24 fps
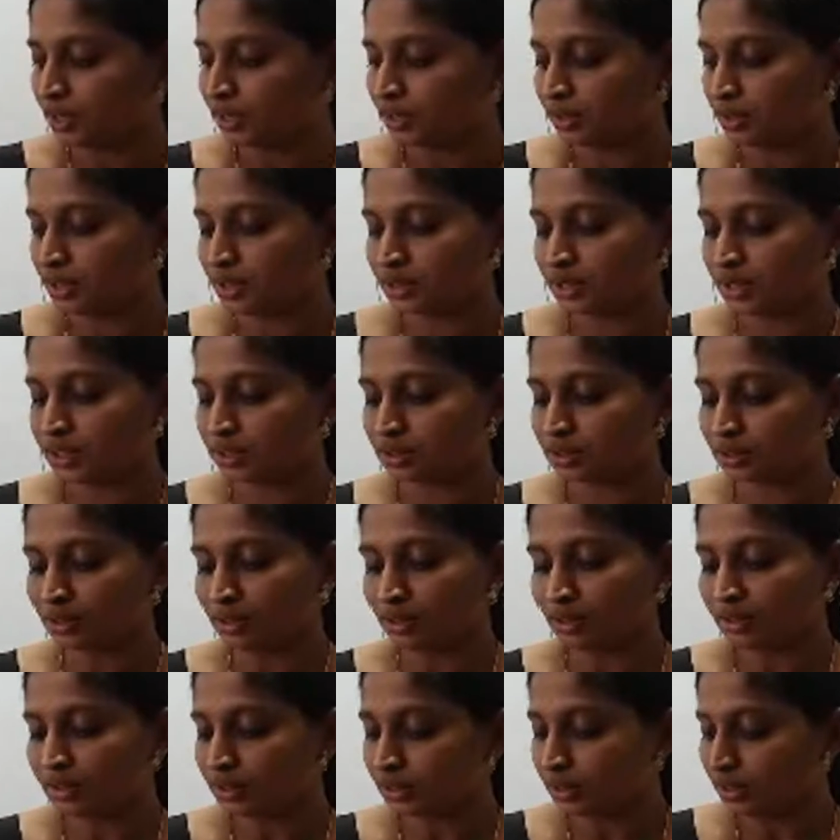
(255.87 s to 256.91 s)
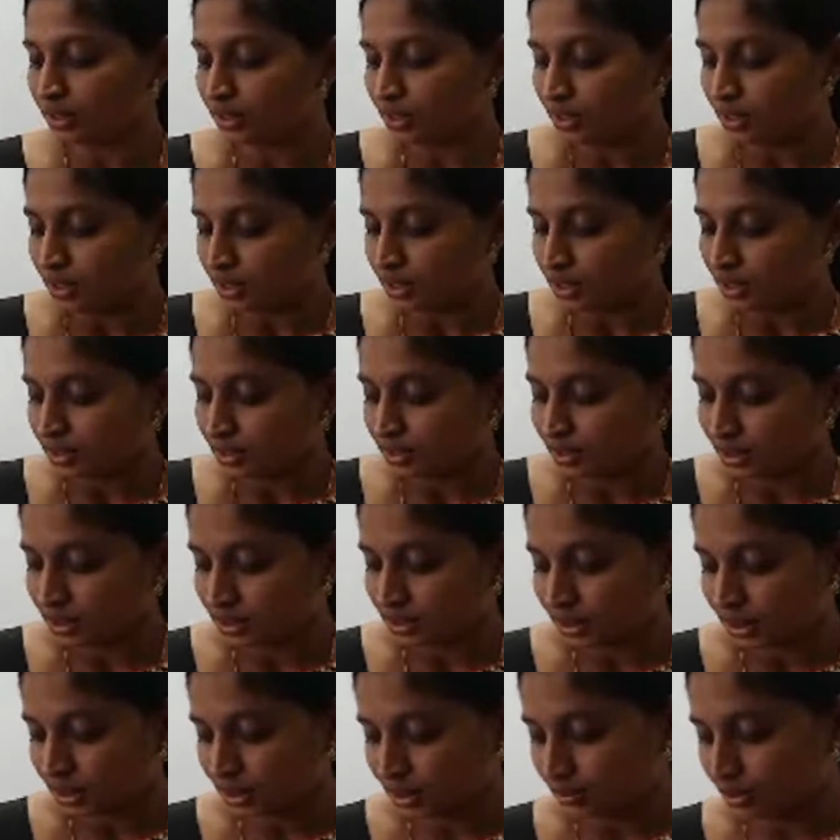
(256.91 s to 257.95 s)
This is
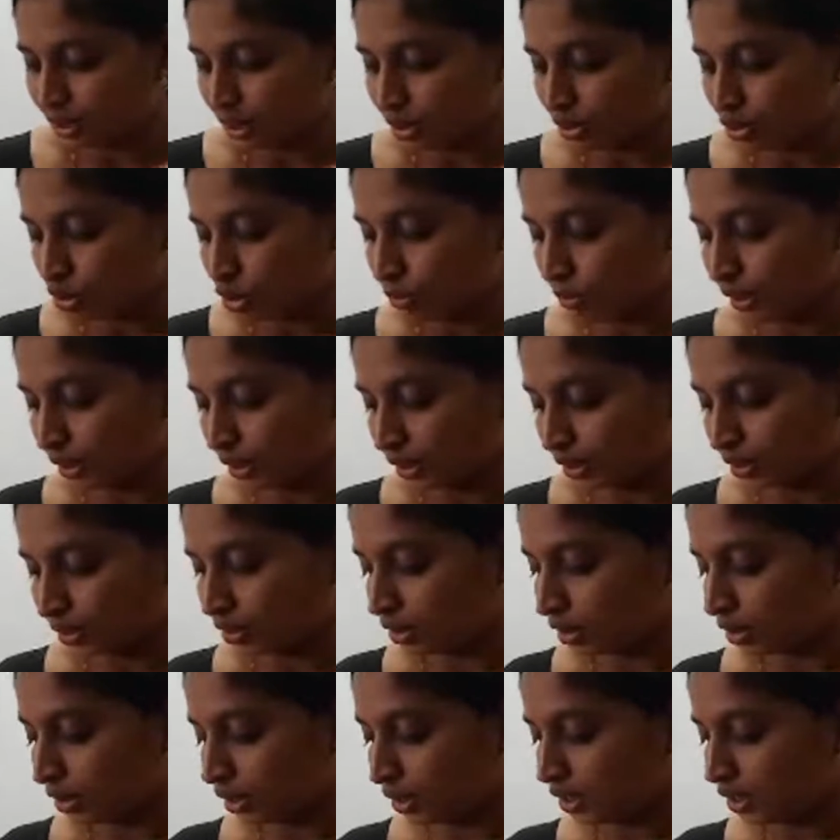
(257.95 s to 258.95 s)
your homework.